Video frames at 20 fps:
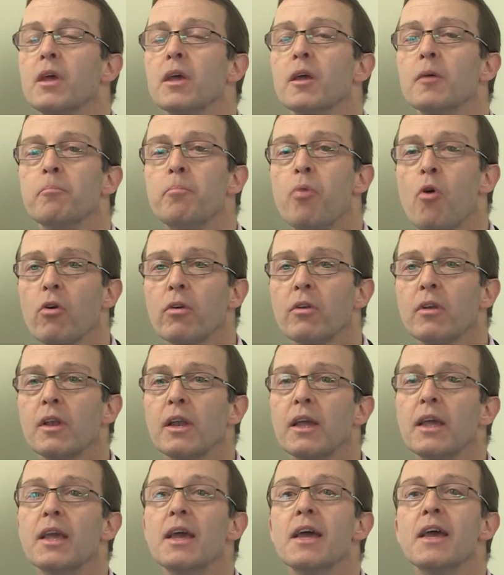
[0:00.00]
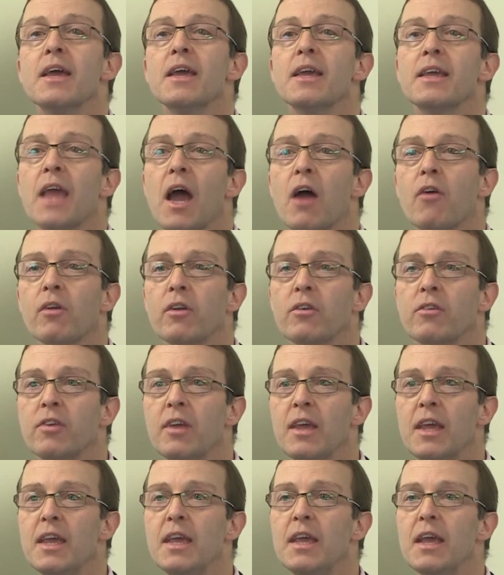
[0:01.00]
Importantly,
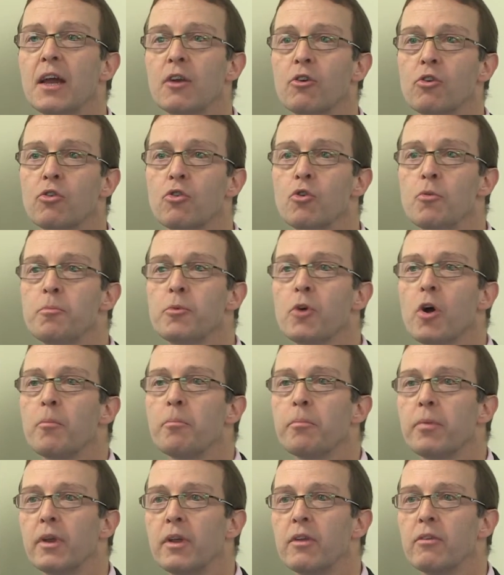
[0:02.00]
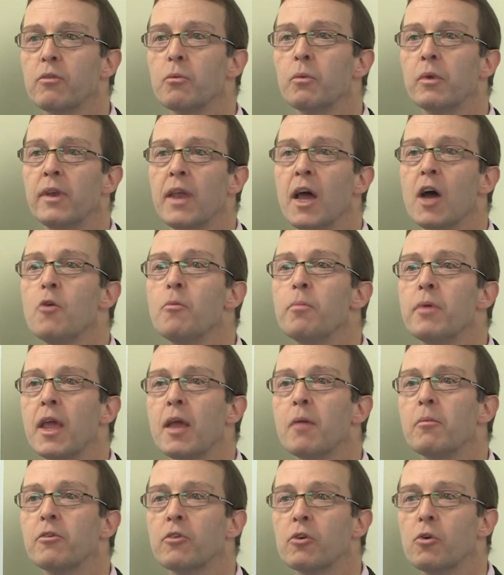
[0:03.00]
guarantee and group companies will now be
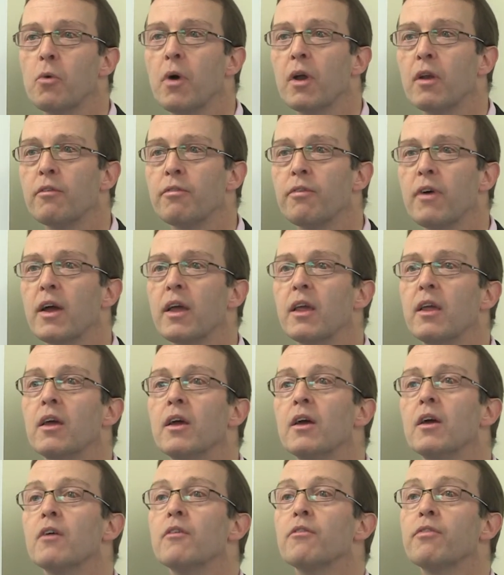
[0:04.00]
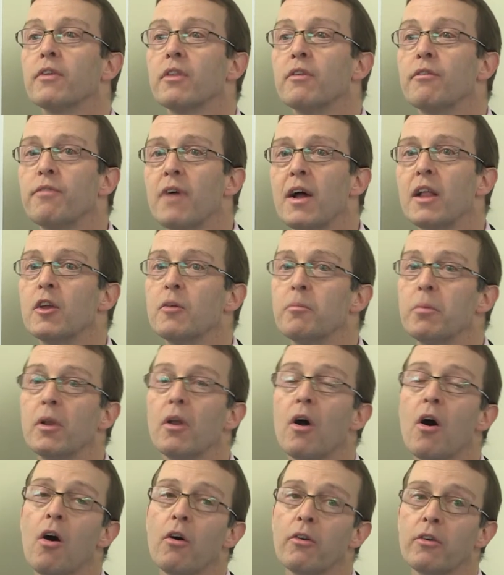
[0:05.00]
able to qualify for the valuable
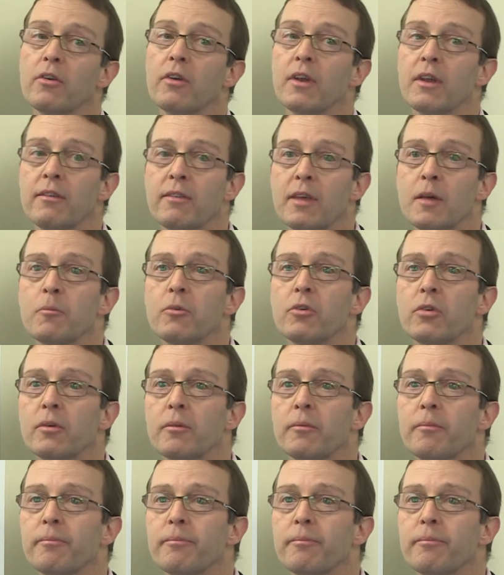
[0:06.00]
audit exemption.